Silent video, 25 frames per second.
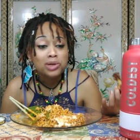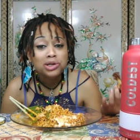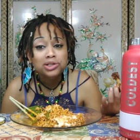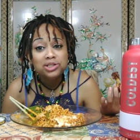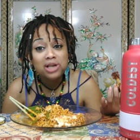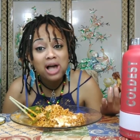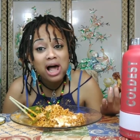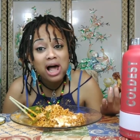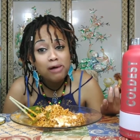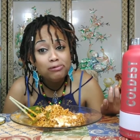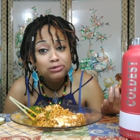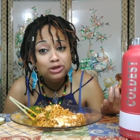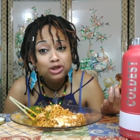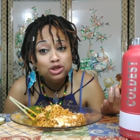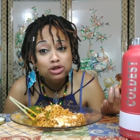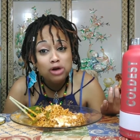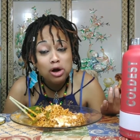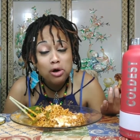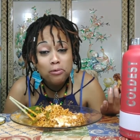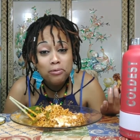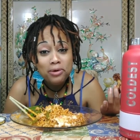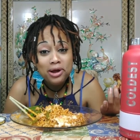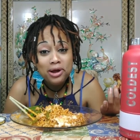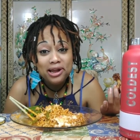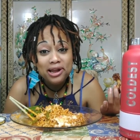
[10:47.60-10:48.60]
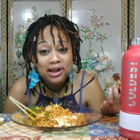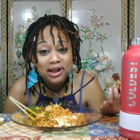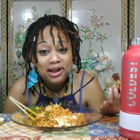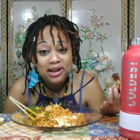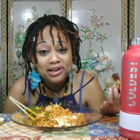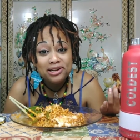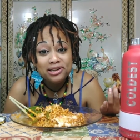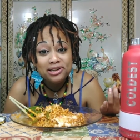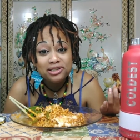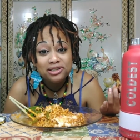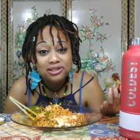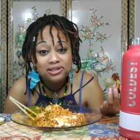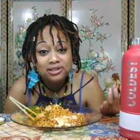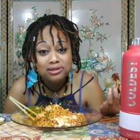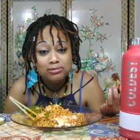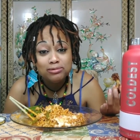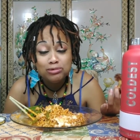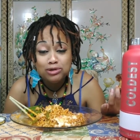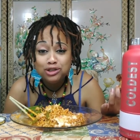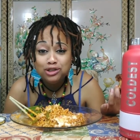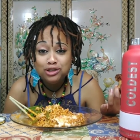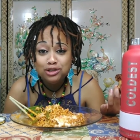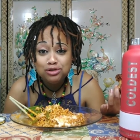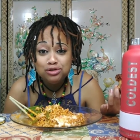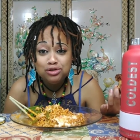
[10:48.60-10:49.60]
so how was your weekend?
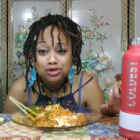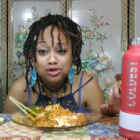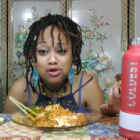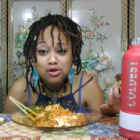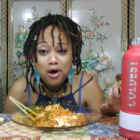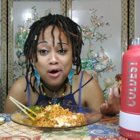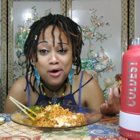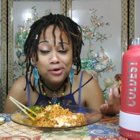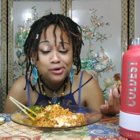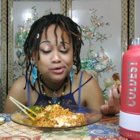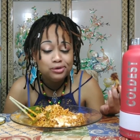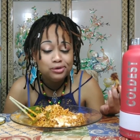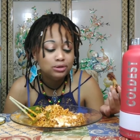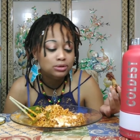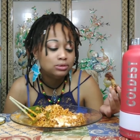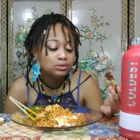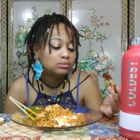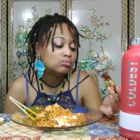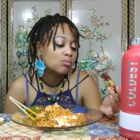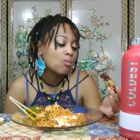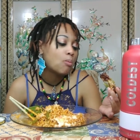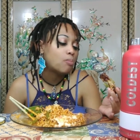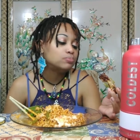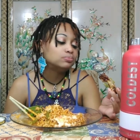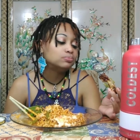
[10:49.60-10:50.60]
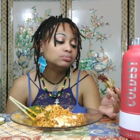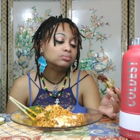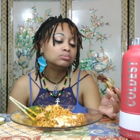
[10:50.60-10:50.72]
What'd you do?